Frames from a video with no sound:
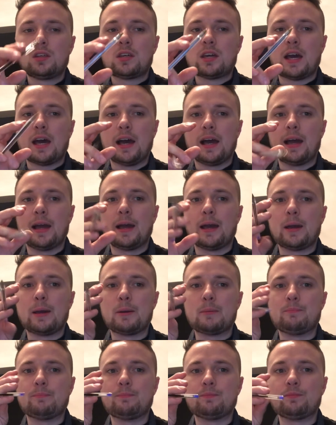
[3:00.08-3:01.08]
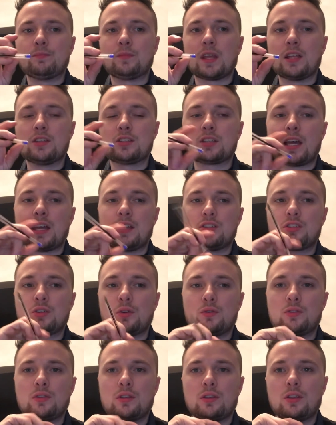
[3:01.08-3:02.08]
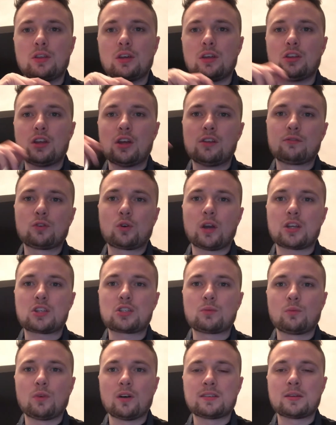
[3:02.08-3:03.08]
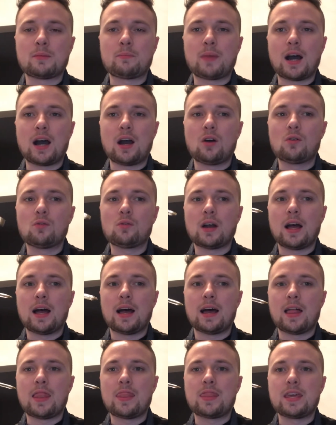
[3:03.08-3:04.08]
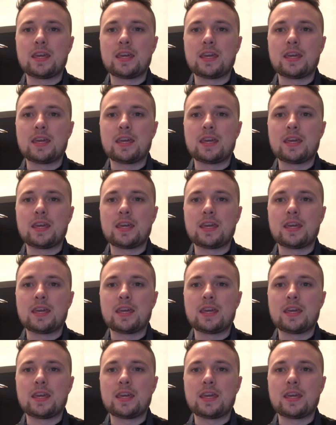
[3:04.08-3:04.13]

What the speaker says: And so another question was about